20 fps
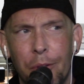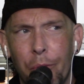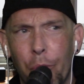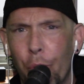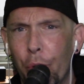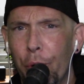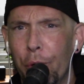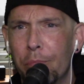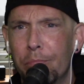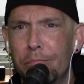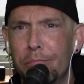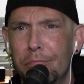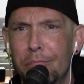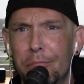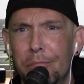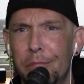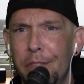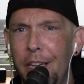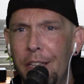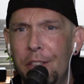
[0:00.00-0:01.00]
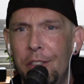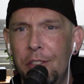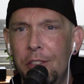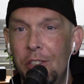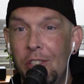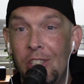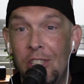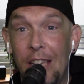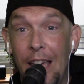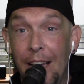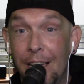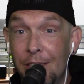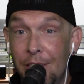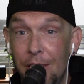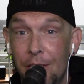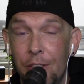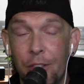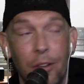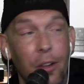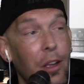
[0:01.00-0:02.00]
or it's
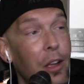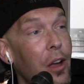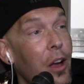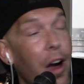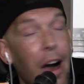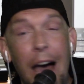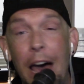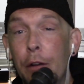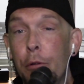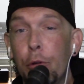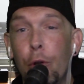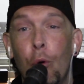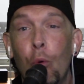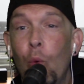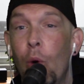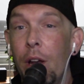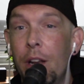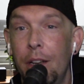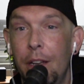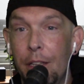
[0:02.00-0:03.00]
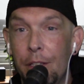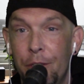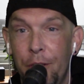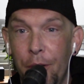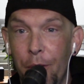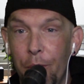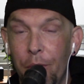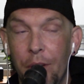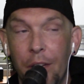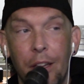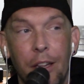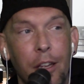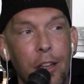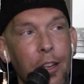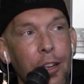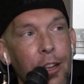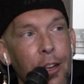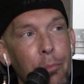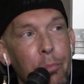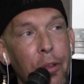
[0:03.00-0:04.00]
sexist. I don't know what it is, dude,
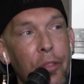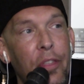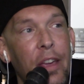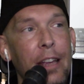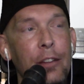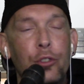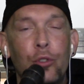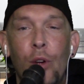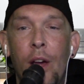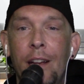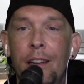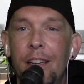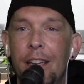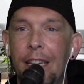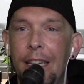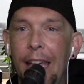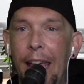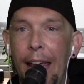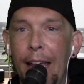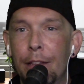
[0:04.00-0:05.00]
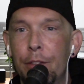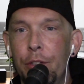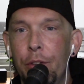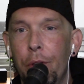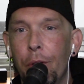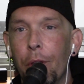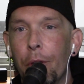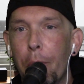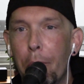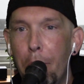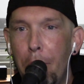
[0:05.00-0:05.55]
but they tried to cancel